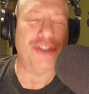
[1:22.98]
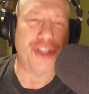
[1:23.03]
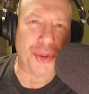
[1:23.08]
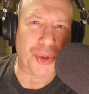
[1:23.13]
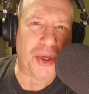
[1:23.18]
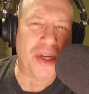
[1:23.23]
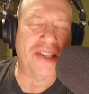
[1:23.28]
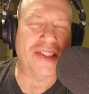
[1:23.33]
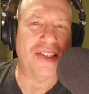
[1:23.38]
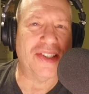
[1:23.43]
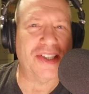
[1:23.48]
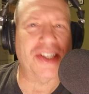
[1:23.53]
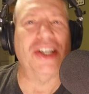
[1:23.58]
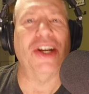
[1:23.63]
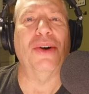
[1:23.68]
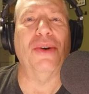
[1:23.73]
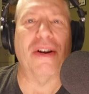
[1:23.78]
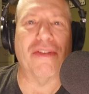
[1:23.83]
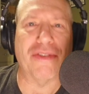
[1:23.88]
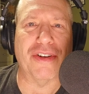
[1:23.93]
choice is to
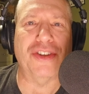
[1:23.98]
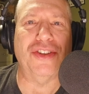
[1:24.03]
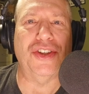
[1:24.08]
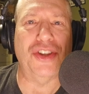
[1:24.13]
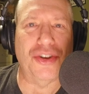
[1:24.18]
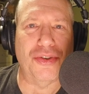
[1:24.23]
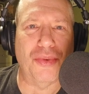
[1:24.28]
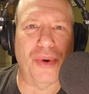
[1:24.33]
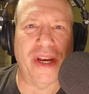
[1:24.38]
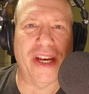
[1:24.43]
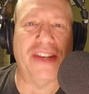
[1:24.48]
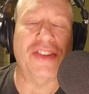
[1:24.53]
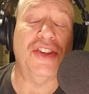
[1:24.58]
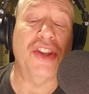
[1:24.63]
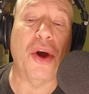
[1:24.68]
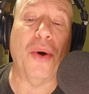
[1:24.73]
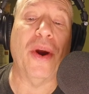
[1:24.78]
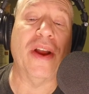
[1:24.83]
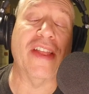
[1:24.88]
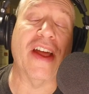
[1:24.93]
go every 2 weeks,
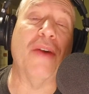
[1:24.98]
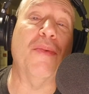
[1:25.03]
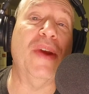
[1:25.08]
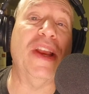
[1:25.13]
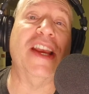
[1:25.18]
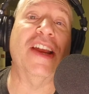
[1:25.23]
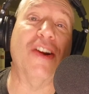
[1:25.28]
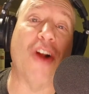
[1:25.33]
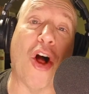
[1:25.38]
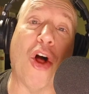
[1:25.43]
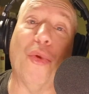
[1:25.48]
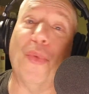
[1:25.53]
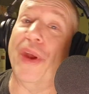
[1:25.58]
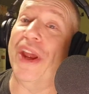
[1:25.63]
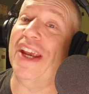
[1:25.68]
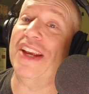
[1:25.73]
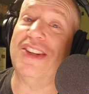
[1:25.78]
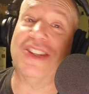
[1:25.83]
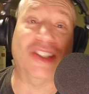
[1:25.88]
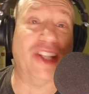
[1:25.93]
knowing that we can
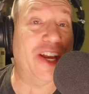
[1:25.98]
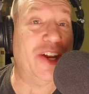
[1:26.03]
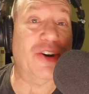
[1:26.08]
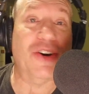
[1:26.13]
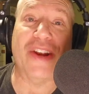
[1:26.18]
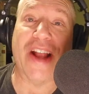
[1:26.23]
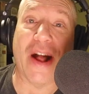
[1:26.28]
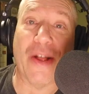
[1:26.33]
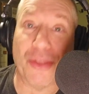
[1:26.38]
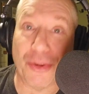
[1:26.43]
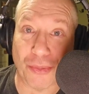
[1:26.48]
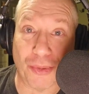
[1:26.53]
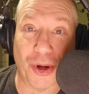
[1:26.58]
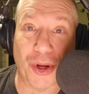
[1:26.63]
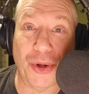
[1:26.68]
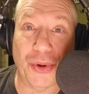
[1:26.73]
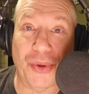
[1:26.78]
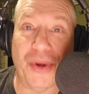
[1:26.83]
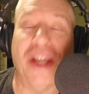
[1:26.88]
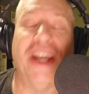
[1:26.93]
always later down the
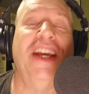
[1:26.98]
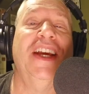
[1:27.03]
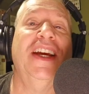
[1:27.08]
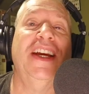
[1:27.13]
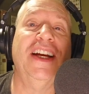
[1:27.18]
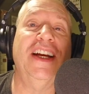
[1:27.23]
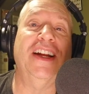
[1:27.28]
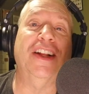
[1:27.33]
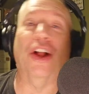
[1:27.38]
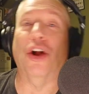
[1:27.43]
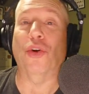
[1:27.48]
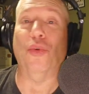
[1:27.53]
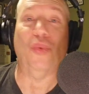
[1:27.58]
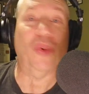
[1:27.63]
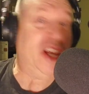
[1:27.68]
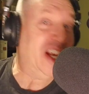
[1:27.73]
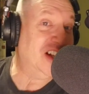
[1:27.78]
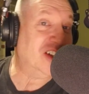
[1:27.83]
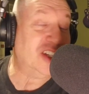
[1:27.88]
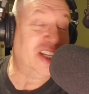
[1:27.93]
road go
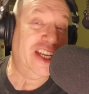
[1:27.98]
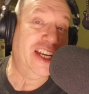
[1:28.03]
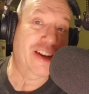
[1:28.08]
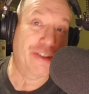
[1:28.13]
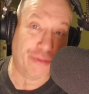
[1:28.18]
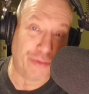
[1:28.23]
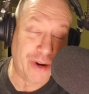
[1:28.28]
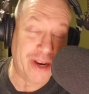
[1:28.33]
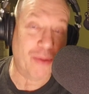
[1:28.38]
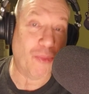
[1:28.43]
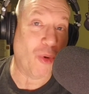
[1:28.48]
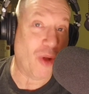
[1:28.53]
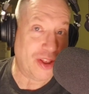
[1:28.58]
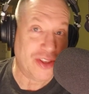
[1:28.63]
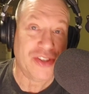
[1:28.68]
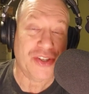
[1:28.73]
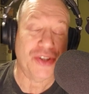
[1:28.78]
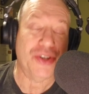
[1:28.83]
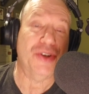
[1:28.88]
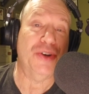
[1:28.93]
weekly if we
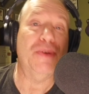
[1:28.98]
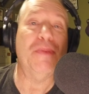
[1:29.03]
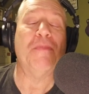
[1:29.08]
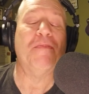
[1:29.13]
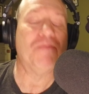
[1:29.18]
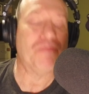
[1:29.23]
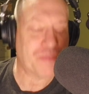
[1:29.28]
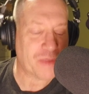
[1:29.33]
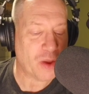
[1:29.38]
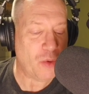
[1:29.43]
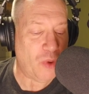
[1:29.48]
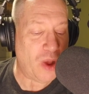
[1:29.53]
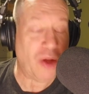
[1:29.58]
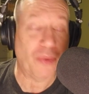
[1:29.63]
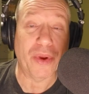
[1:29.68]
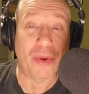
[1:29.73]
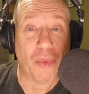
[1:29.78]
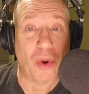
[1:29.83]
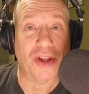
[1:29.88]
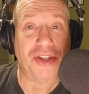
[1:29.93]
want to. Well,
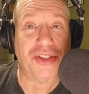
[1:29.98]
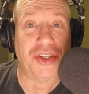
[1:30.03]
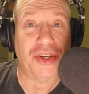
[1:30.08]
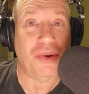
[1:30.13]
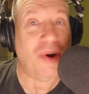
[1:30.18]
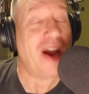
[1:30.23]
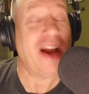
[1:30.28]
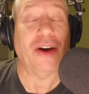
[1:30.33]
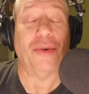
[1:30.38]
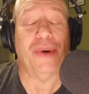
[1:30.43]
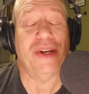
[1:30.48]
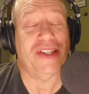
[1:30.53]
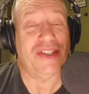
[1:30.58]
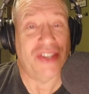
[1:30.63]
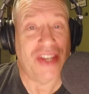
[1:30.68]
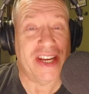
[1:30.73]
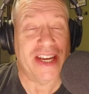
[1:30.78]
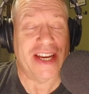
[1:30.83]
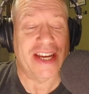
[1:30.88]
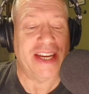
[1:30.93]
we want to. I always
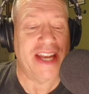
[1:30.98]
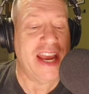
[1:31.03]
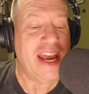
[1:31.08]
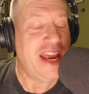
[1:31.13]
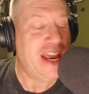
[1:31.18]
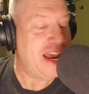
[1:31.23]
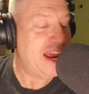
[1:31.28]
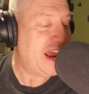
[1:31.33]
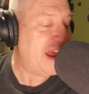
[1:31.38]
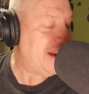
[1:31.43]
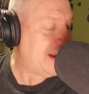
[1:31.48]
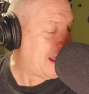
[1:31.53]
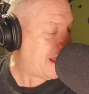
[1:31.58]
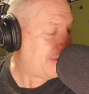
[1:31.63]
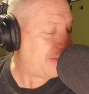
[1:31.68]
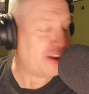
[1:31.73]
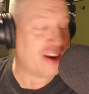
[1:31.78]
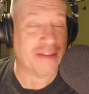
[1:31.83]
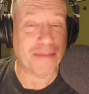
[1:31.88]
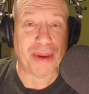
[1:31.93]
did. And now
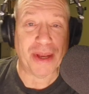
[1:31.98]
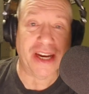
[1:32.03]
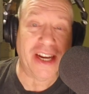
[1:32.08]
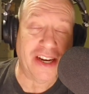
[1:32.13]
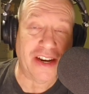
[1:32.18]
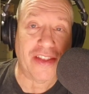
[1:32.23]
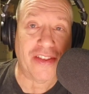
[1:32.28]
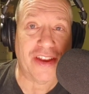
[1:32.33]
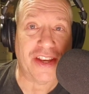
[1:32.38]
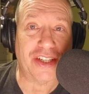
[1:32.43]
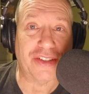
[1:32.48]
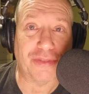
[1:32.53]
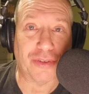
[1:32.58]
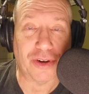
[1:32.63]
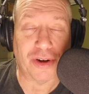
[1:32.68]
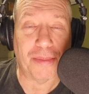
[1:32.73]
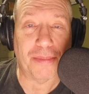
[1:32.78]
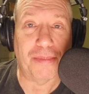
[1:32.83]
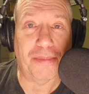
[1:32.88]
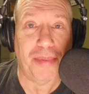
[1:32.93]
that I've been into this
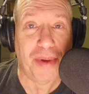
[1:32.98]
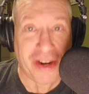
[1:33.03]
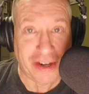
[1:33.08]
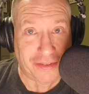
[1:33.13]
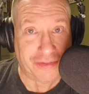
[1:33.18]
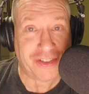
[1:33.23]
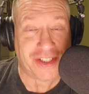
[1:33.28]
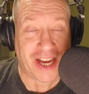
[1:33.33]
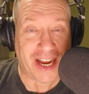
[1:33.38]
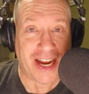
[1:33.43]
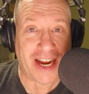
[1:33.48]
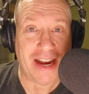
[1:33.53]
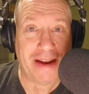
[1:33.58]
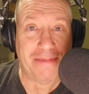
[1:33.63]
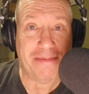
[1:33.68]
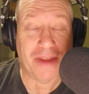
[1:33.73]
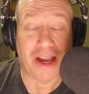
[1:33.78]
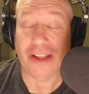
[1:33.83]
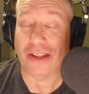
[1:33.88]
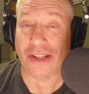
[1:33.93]
for a bit of
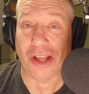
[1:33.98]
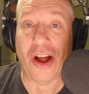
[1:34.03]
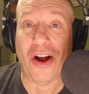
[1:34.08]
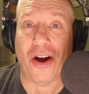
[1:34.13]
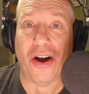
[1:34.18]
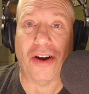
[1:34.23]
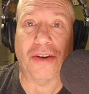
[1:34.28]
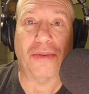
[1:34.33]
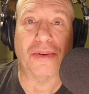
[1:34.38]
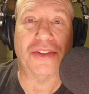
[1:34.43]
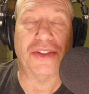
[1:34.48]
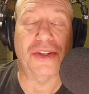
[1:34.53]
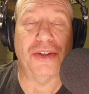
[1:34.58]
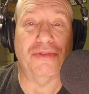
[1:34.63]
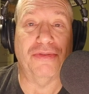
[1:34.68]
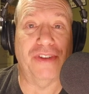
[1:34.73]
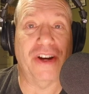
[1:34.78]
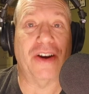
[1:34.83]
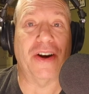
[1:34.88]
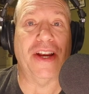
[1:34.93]
time, not long, we're still
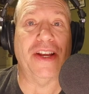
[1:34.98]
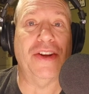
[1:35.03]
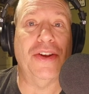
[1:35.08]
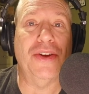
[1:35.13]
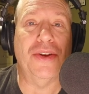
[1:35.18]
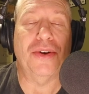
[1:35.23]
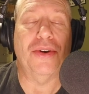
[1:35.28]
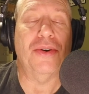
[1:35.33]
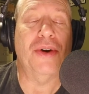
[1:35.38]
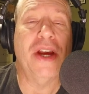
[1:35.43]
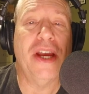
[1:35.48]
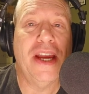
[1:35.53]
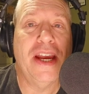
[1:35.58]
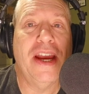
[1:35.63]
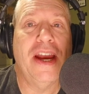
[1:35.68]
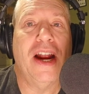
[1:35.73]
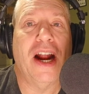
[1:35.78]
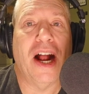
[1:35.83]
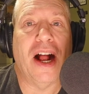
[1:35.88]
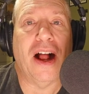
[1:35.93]
very new,
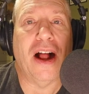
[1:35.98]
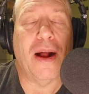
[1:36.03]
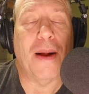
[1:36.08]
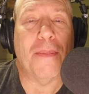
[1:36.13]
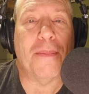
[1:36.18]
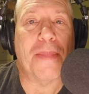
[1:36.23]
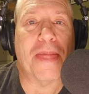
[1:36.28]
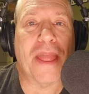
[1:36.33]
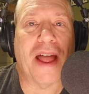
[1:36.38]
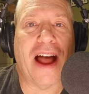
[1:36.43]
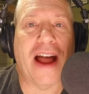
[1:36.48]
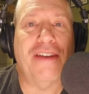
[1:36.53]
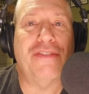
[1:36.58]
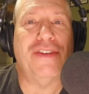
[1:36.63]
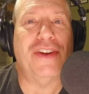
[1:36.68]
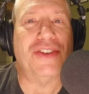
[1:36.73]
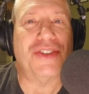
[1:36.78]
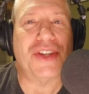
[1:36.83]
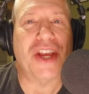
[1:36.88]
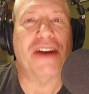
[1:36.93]
I've
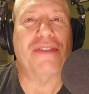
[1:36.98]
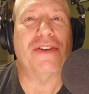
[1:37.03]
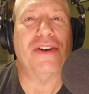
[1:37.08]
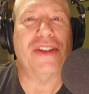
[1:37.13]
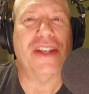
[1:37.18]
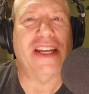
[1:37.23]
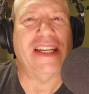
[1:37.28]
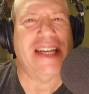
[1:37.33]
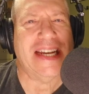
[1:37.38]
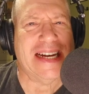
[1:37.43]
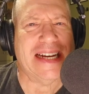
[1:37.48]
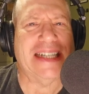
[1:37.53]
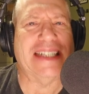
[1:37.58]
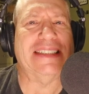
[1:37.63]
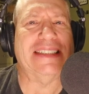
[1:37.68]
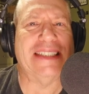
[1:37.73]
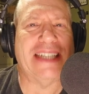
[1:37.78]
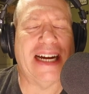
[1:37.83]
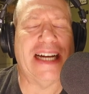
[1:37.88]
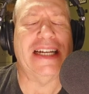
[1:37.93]
discovered that,
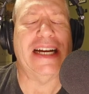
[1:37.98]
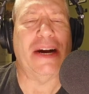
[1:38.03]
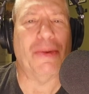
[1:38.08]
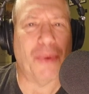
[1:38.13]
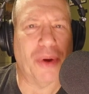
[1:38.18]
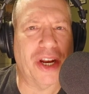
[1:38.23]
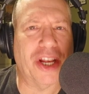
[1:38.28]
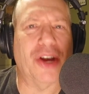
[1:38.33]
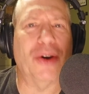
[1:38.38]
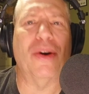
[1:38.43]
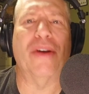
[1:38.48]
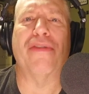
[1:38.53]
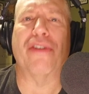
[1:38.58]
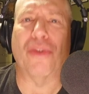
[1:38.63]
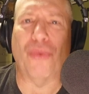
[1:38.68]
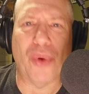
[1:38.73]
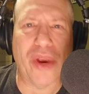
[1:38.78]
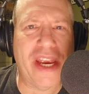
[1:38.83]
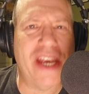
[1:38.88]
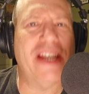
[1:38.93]
I want to go every
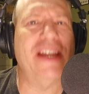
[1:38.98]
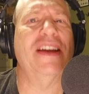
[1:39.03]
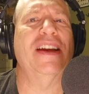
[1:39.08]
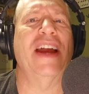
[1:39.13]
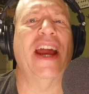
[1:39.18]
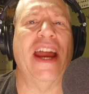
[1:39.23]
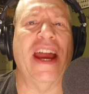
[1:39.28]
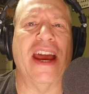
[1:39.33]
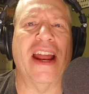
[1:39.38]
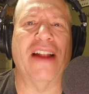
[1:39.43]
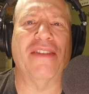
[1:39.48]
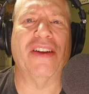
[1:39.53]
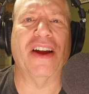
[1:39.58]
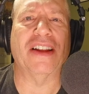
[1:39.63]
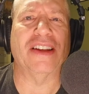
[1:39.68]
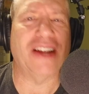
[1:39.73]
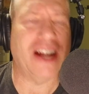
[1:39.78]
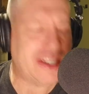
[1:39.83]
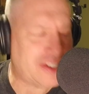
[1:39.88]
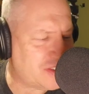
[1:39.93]
week, and I've
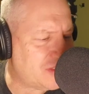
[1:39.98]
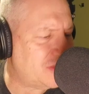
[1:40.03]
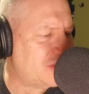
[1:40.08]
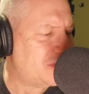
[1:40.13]
got lots